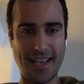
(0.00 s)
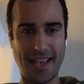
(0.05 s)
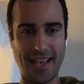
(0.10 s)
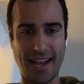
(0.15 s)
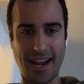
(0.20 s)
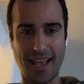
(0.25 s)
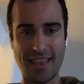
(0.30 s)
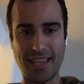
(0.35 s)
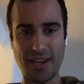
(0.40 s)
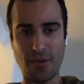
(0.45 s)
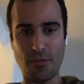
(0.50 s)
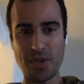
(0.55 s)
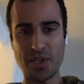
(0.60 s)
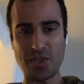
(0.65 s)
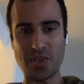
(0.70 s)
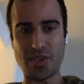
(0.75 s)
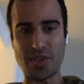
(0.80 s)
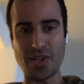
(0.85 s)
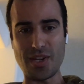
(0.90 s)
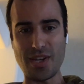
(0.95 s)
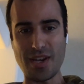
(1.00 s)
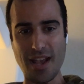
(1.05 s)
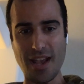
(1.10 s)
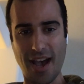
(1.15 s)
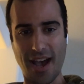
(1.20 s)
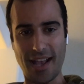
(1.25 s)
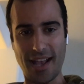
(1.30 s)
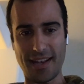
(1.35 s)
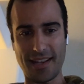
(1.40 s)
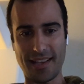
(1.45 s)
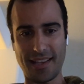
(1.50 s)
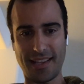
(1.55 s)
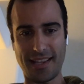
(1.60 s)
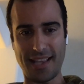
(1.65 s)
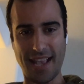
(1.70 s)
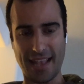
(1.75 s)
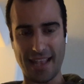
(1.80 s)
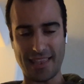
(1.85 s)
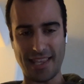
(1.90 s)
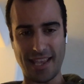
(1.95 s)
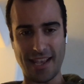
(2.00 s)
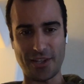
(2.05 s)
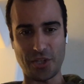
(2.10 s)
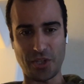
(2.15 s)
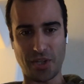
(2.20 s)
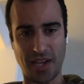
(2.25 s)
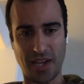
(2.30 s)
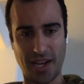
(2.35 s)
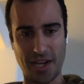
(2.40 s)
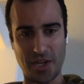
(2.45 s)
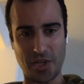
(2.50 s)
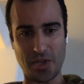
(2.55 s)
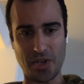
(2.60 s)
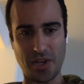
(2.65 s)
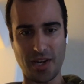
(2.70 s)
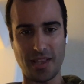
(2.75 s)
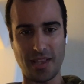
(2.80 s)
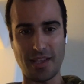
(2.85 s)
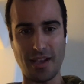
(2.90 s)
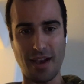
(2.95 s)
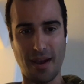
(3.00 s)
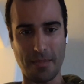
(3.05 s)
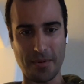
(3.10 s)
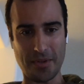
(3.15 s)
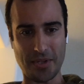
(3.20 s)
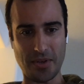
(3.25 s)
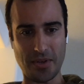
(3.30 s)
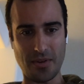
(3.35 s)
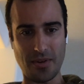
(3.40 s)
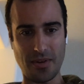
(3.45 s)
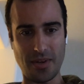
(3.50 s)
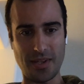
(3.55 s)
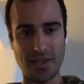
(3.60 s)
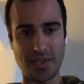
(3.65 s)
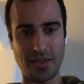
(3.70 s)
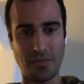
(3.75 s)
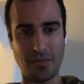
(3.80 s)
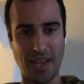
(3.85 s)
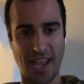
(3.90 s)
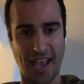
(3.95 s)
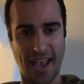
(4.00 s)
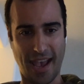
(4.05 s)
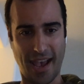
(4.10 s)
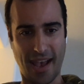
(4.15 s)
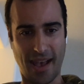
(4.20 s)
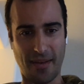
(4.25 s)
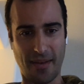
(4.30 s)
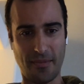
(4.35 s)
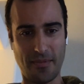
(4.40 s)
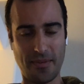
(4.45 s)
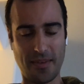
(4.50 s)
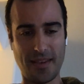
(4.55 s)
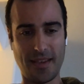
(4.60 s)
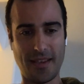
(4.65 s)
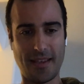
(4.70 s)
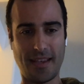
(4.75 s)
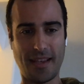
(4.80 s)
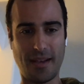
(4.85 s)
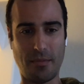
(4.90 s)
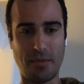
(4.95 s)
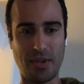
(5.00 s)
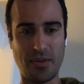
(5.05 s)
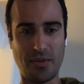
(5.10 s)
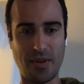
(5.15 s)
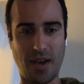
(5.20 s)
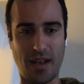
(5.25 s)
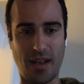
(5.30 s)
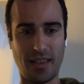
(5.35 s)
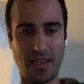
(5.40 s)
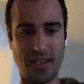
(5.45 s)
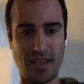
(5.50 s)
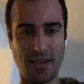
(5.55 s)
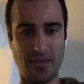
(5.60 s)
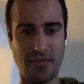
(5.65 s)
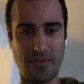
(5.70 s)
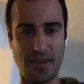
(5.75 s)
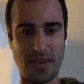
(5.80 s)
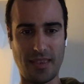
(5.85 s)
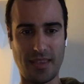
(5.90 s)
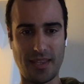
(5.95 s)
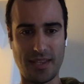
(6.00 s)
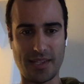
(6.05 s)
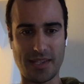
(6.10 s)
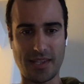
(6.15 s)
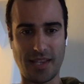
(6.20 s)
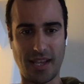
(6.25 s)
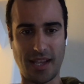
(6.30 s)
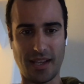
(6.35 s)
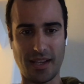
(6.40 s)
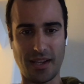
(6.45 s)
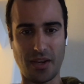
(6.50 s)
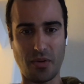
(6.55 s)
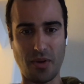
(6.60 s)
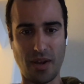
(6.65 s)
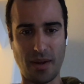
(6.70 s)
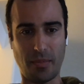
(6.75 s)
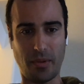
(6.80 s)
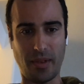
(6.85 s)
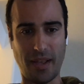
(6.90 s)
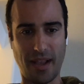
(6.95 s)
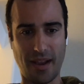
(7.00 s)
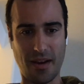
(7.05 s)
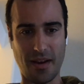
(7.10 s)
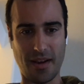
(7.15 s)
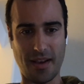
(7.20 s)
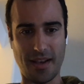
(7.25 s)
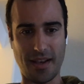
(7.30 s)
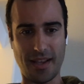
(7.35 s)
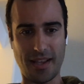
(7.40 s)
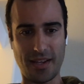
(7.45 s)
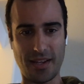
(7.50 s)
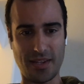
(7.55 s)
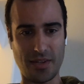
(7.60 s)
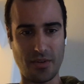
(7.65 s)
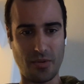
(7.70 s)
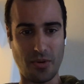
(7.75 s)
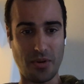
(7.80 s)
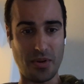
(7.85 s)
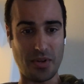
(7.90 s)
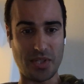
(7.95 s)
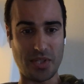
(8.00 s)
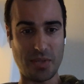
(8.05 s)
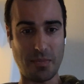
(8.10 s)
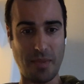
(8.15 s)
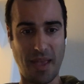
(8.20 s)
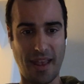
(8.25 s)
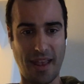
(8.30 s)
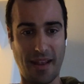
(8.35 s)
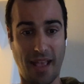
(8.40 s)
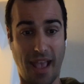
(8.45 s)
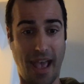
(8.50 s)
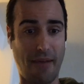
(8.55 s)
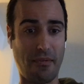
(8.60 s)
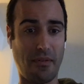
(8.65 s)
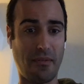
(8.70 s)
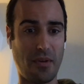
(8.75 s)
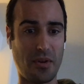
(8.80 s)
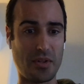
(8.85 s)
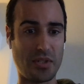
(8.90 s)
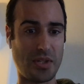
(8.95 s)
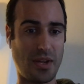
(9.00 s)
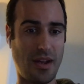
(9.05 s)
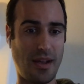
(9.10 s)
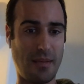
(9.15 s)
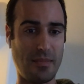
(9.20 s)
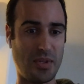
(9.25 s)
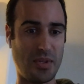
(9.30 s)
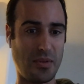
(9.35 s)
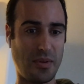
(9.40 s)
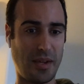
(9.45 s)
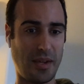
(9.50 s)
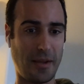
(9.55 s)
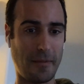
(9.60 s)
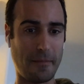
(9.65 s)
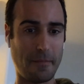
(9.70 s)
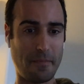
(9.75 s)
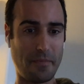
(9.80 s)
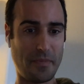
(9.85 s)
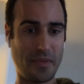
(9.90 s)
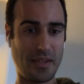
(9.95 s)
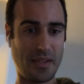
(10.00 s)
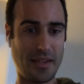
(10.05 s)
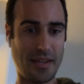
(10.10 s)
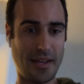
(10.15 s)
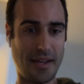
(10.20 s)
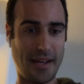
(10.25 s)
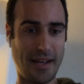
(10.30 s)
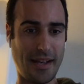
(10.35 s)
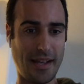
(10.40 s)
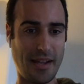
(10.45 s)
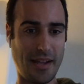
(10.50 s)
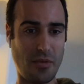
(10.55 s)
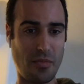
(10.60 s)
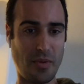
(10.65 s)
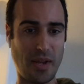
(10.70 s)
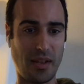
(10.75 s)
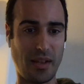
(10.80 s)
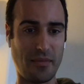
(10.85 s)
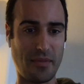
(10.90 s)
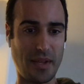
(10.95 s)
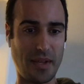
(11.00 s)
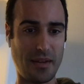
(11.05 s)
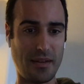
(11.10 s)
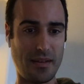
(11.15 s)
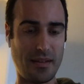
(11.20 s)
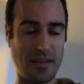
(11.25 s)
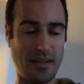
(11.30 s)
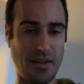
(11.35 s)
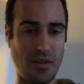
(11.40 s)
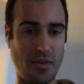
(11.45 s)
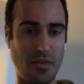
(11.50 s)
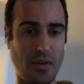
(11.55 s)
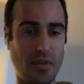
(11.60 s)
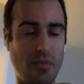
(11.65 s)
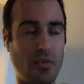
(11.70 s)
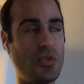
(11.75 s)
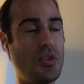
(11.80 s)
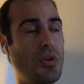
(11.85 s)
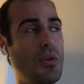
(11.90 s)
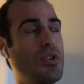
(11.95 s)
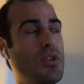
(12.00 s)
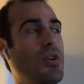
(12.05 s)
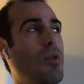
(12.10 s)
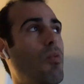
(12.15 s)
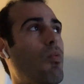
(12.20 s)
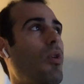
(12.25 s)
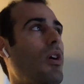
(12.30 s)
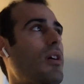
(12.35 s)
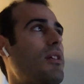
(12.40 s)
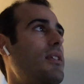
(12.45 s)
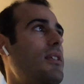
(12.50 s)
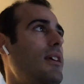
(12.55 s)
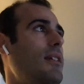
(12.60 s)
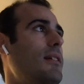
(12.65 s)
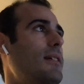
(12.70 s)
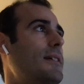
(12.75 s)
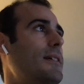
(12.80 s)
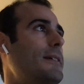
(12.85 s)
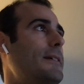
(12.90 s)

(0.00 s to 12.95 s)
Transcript: And I think we just did not get the education and the opportunities that we have, and we do not live in this like incredible era in order to spend half of our time doing irrelevant, doing work that